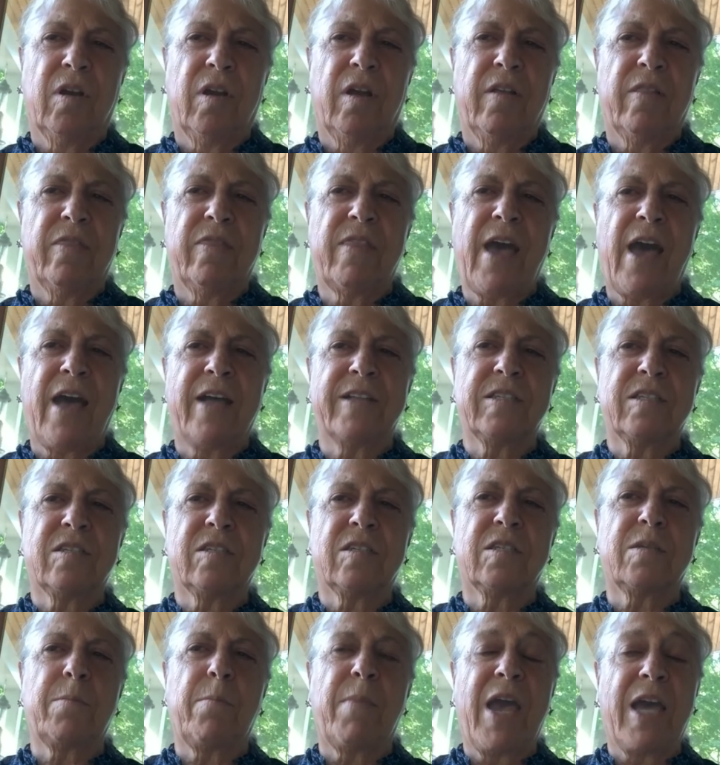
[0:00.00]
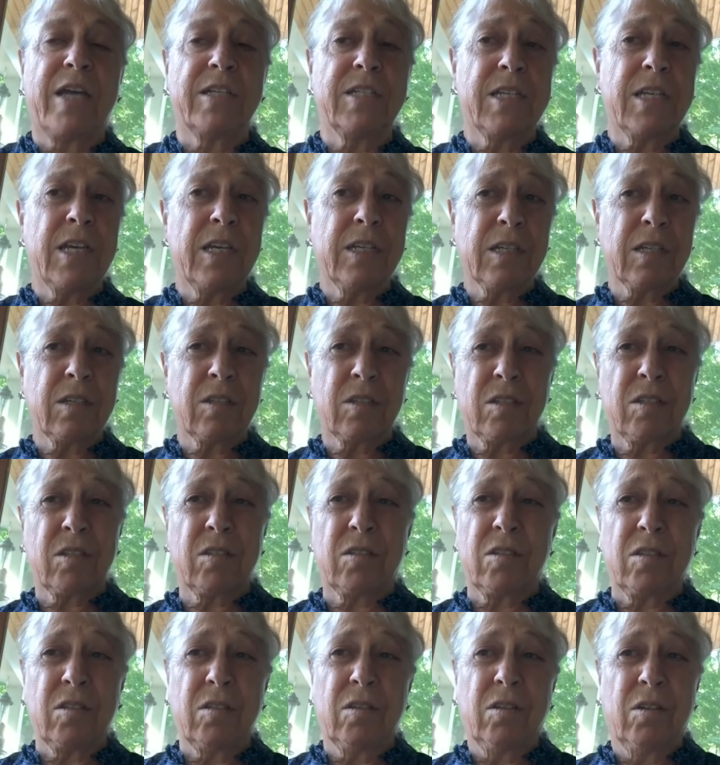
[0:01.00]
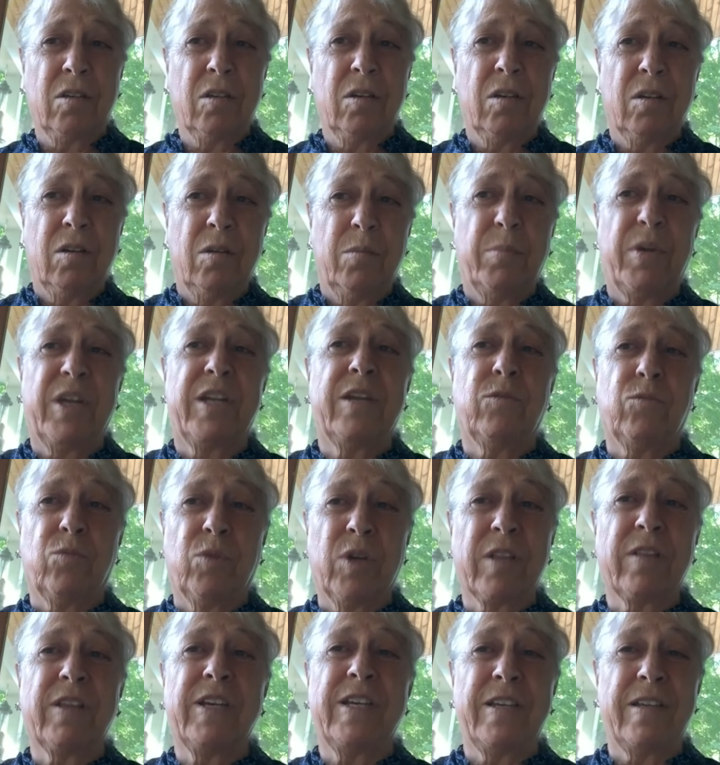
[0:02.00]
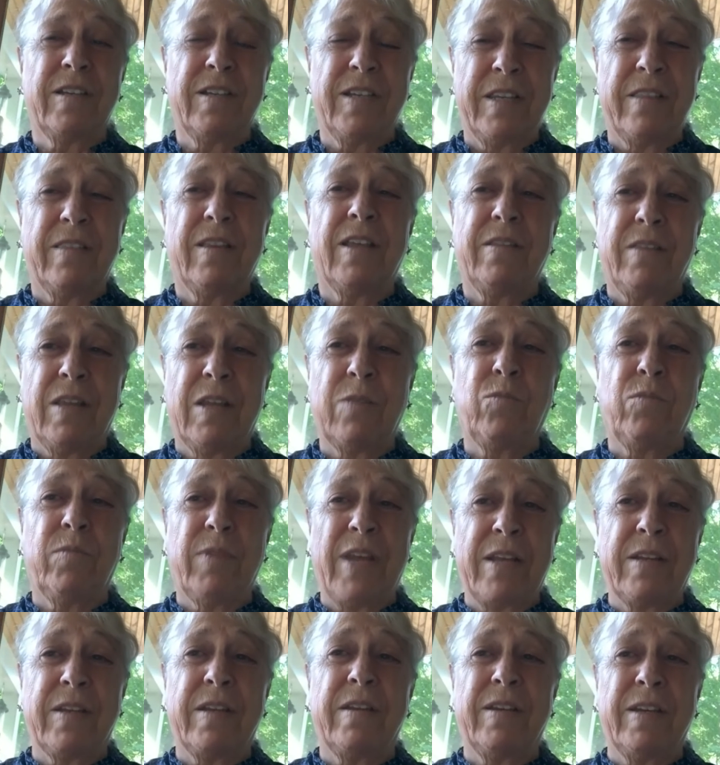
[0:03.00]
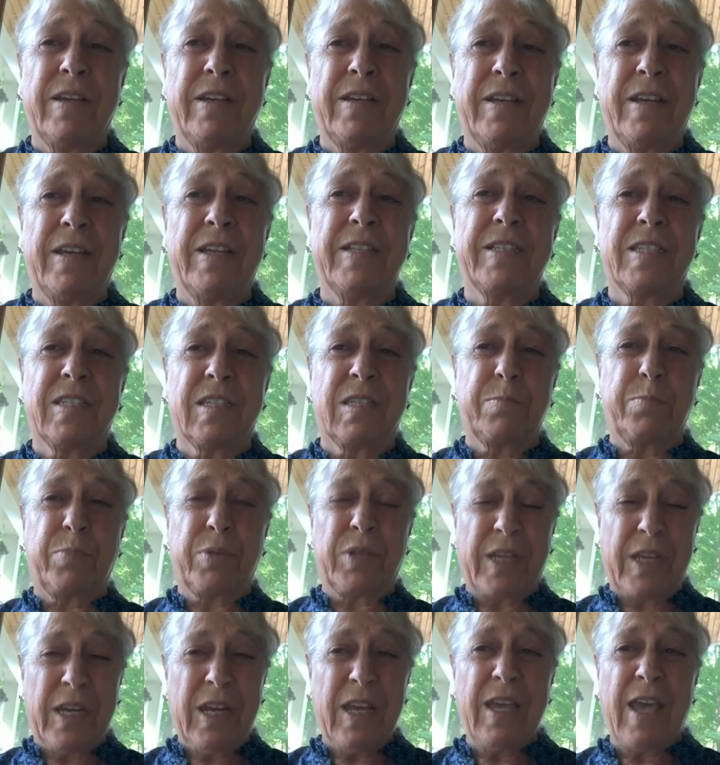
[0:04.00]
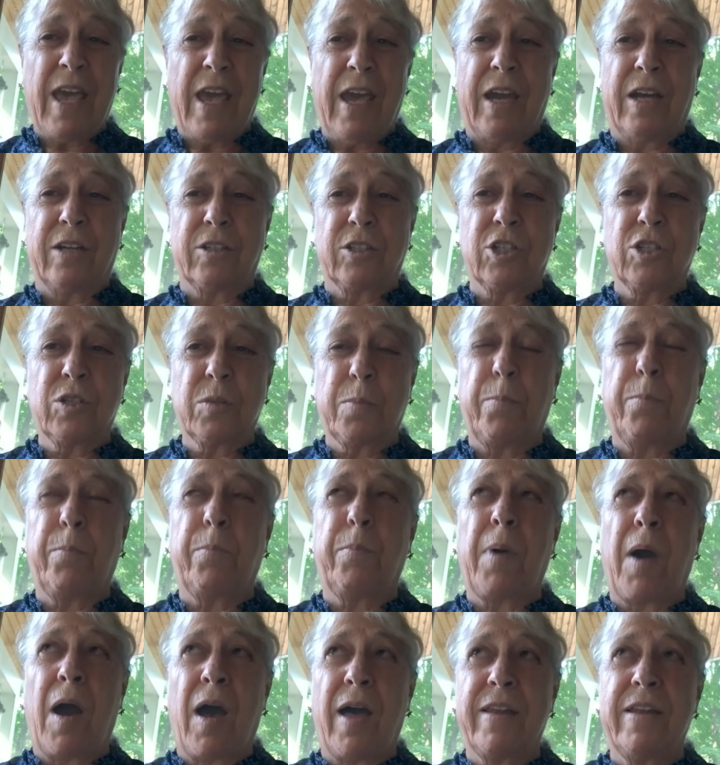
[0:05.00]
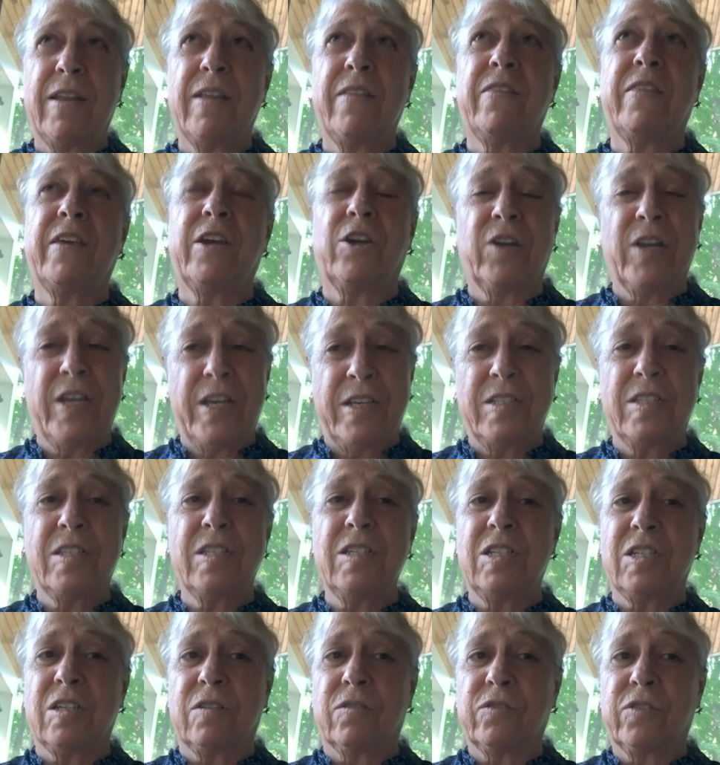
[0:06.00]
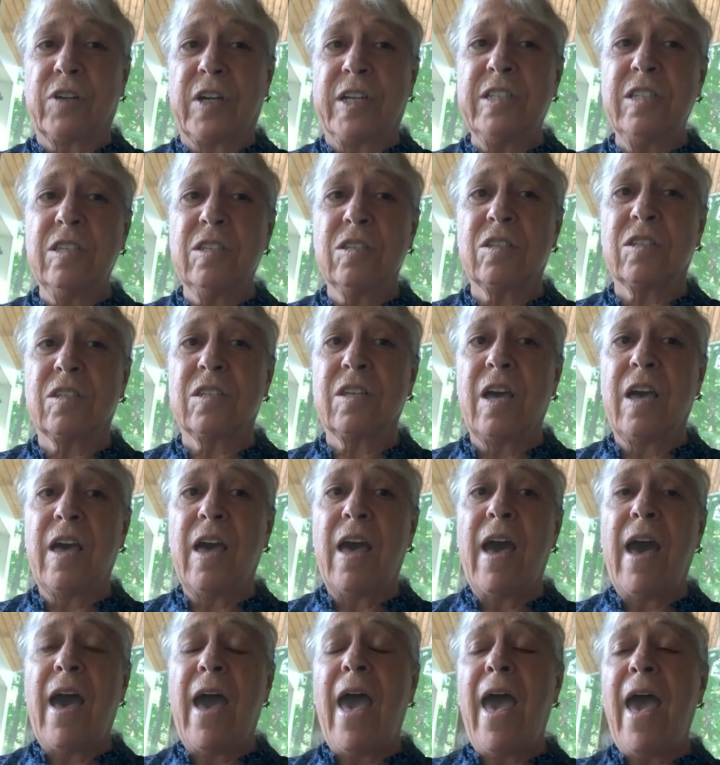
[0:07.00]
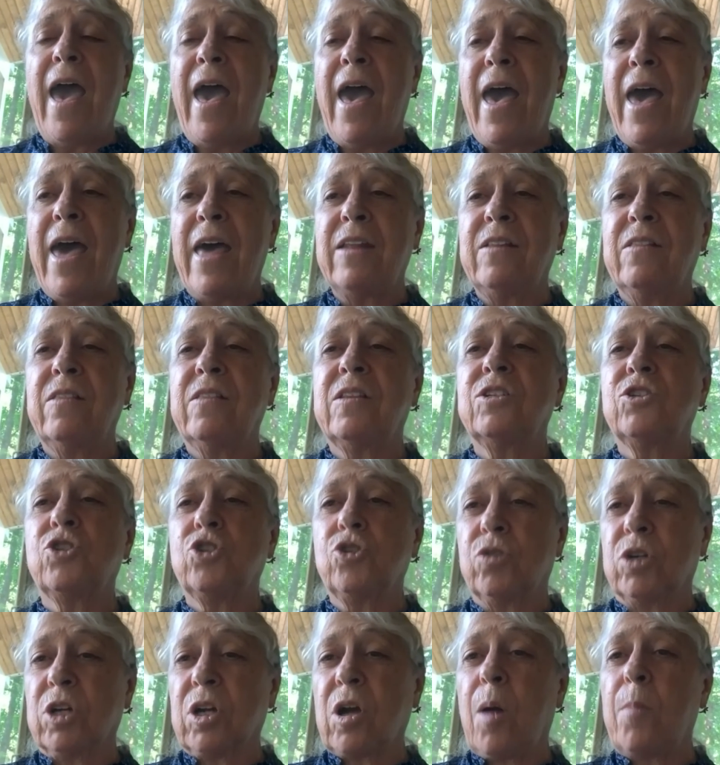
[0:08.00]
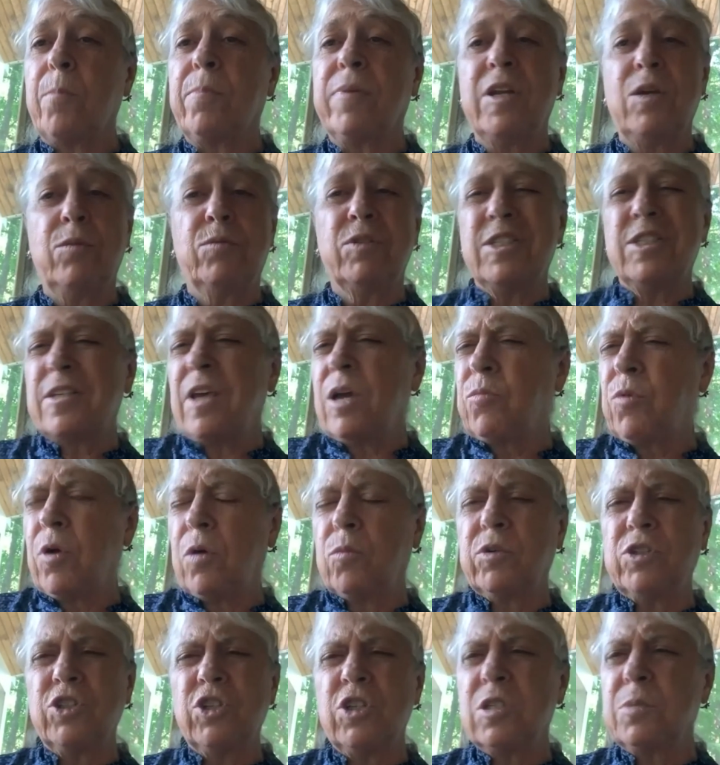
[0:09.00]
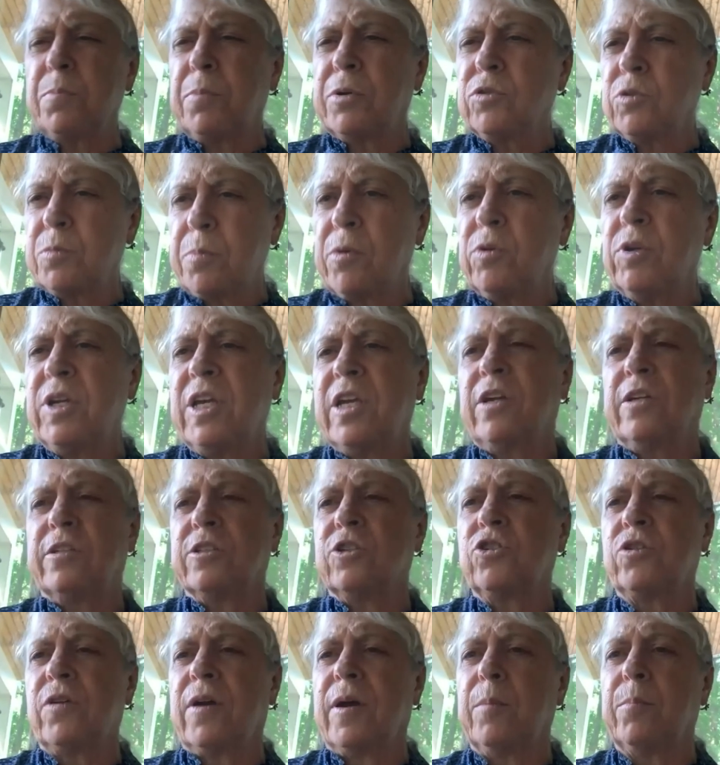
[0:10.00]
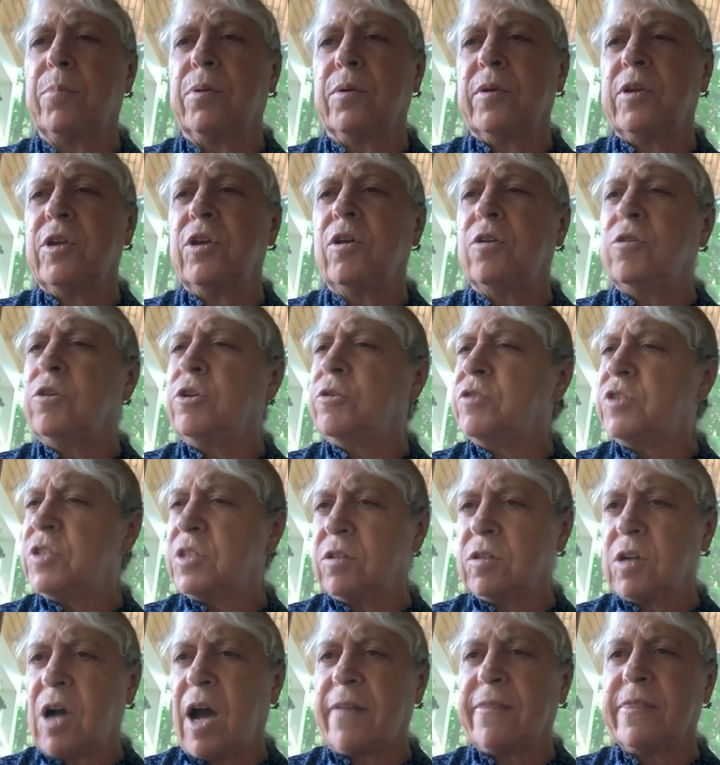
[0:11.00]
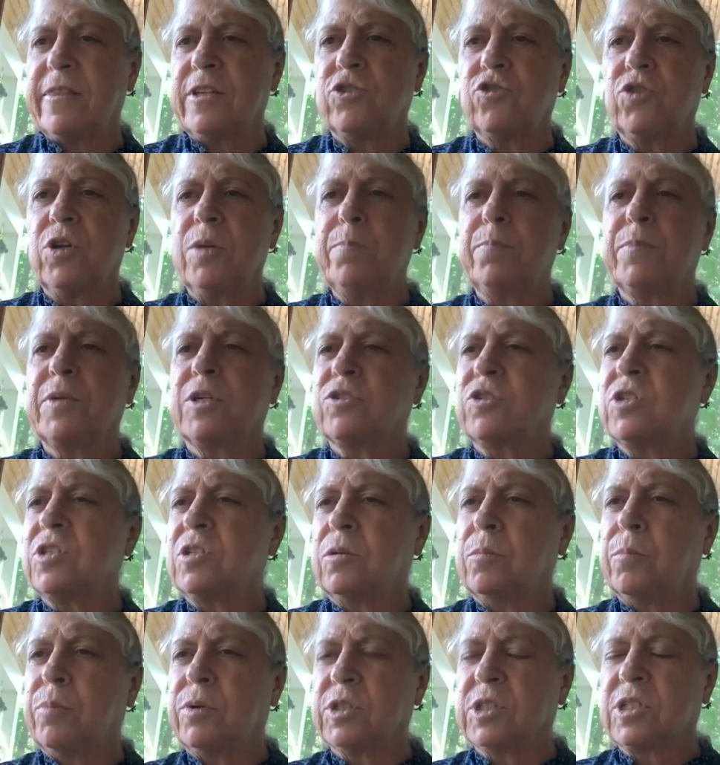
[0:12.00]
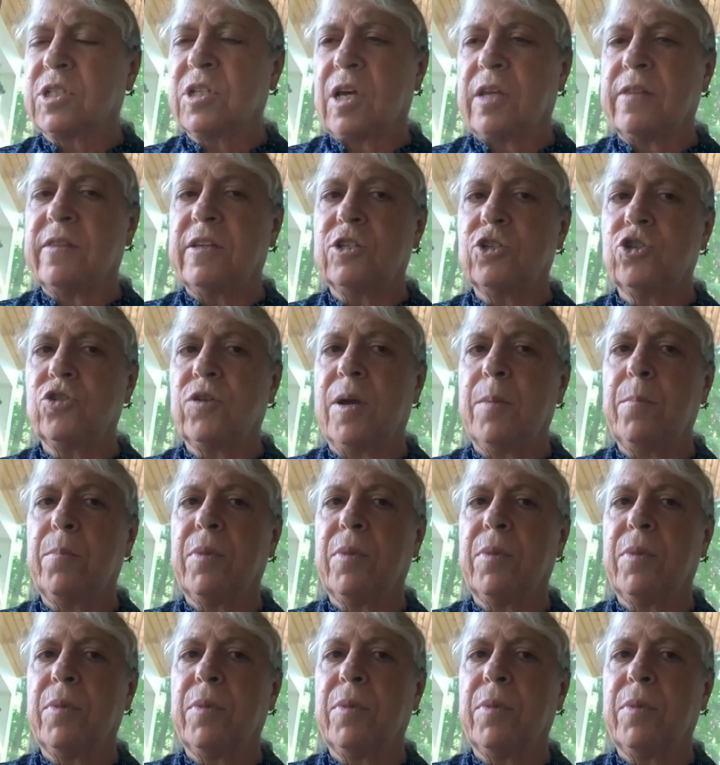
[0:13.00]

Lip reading: That's semantics, but it really, it's splitting hairs, but there is a difference. And the tour company would say, well, we're just postponing your trip. You know, you still got the trip, you're still booked on the trip.